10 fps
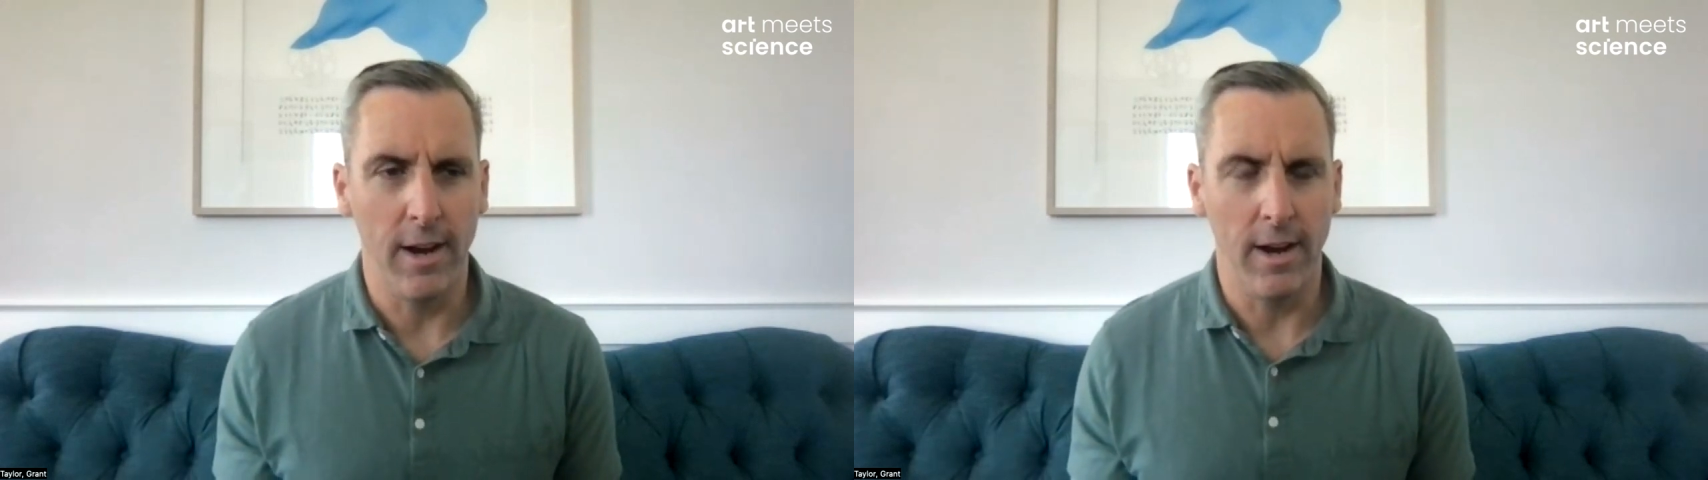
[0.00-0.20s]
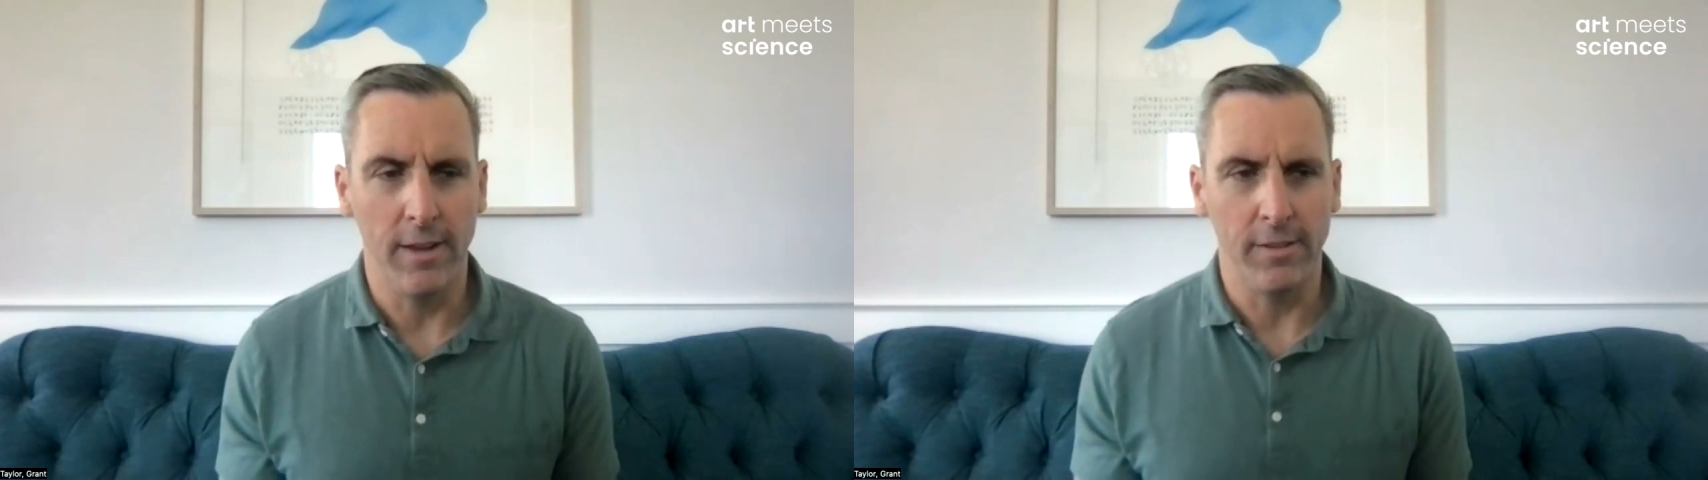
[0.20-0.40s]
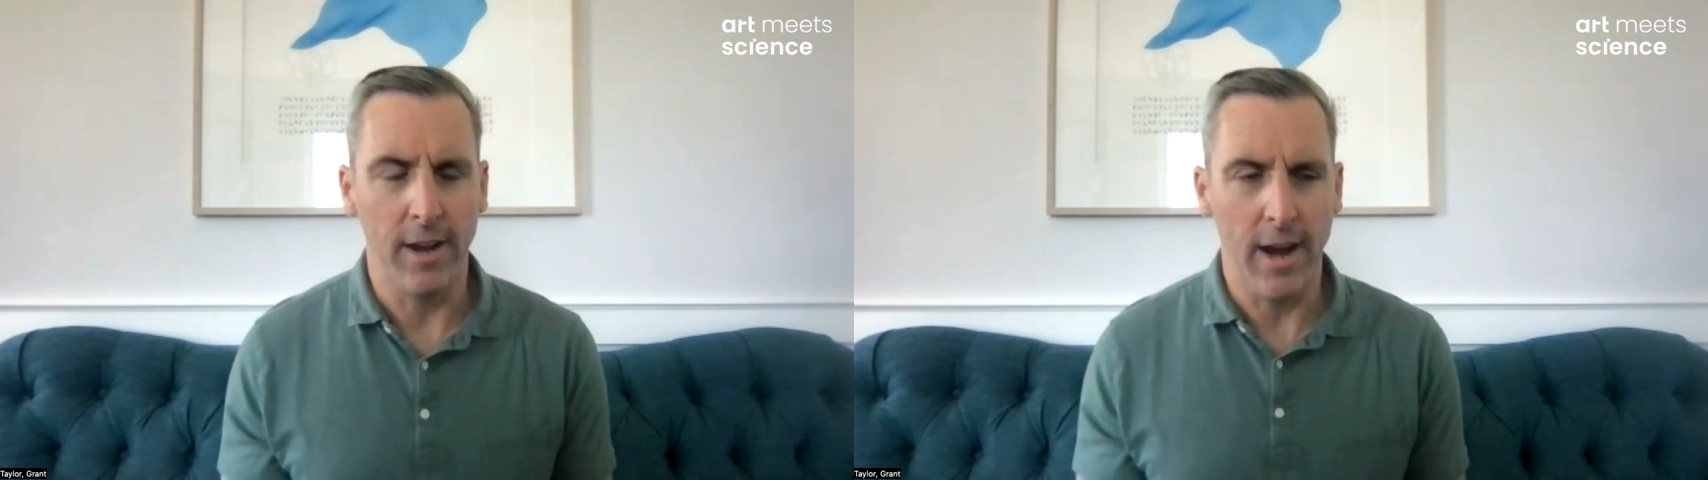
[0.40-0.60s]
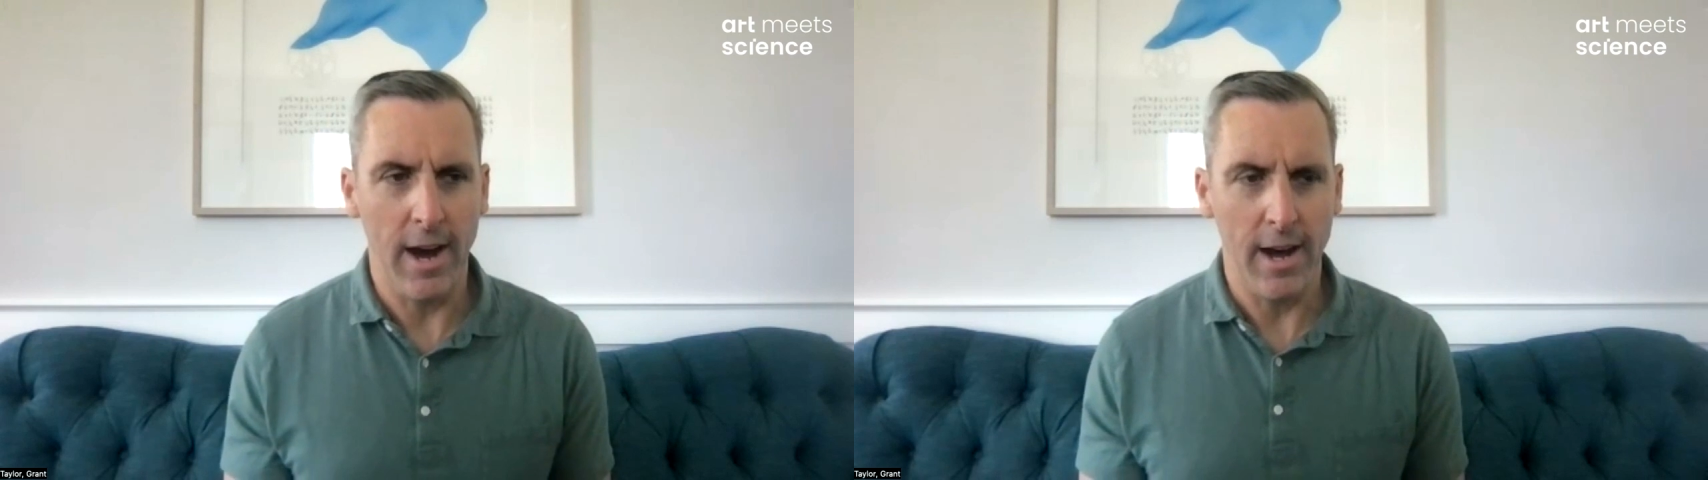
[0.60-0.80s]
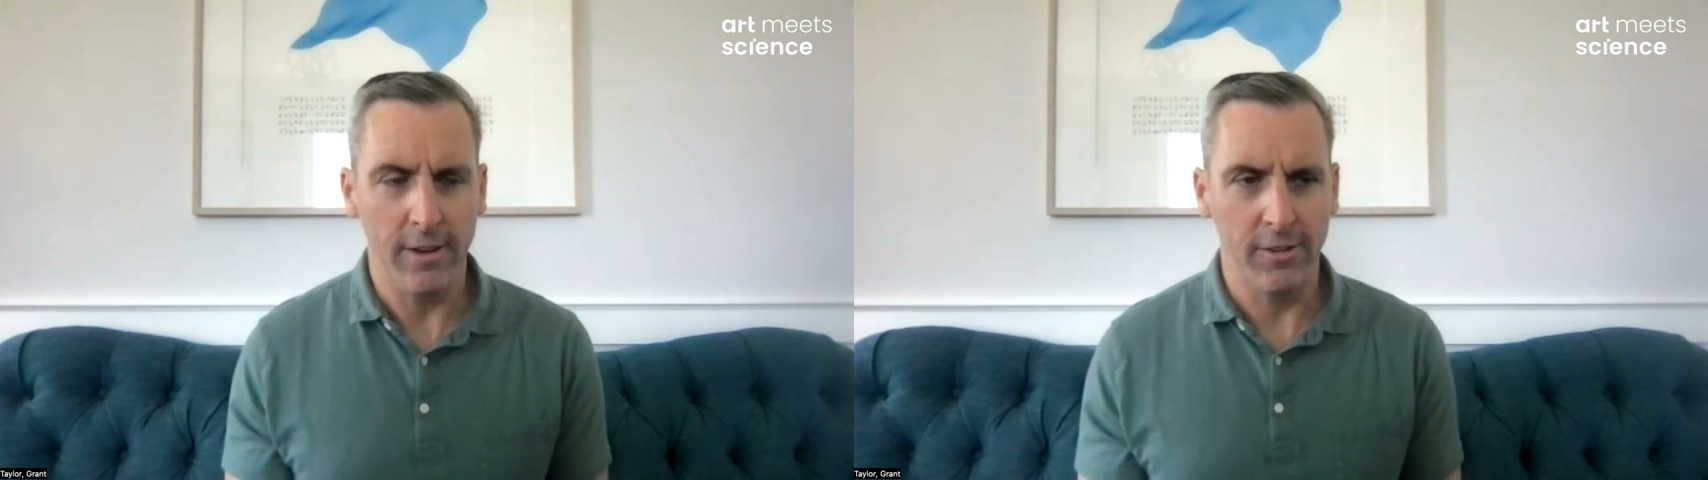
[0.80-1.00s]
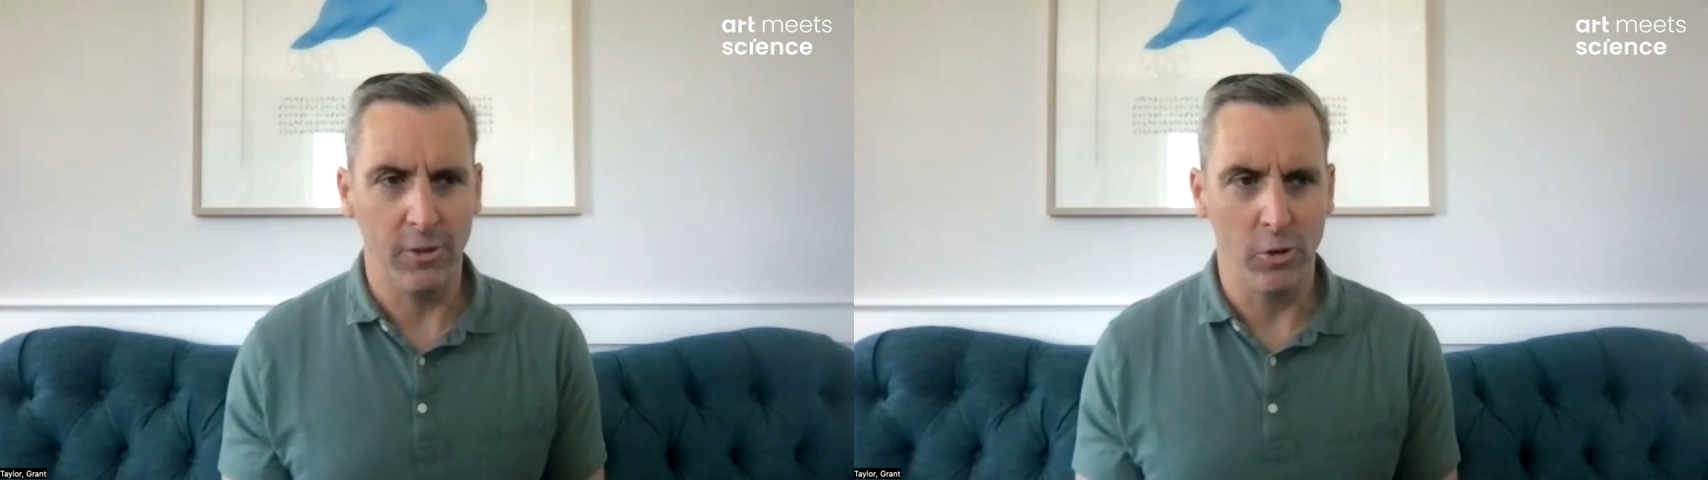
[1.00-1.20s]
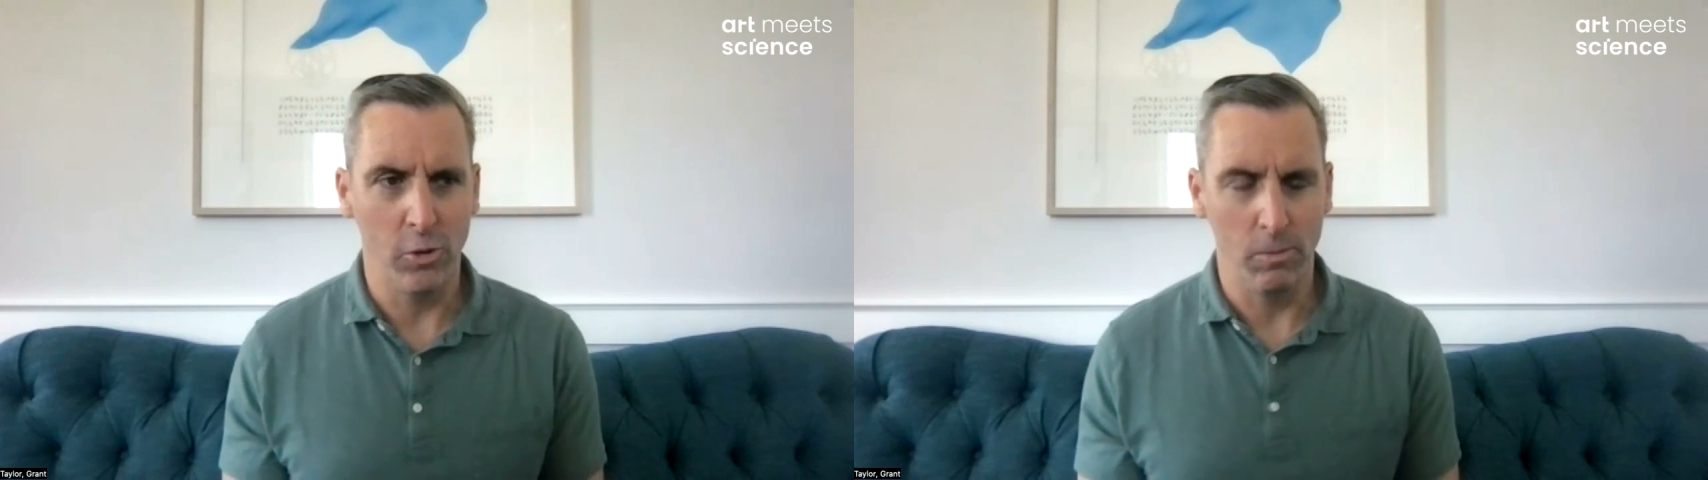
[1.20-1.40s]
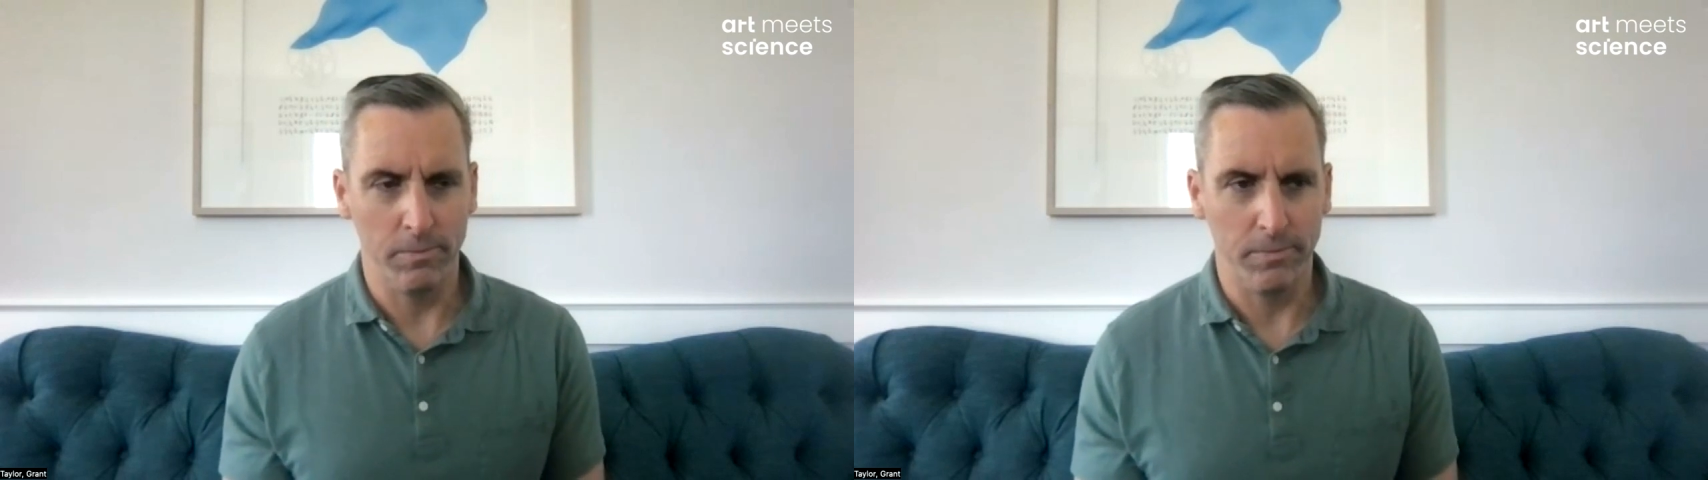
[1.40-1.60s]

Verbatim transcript: as an artist who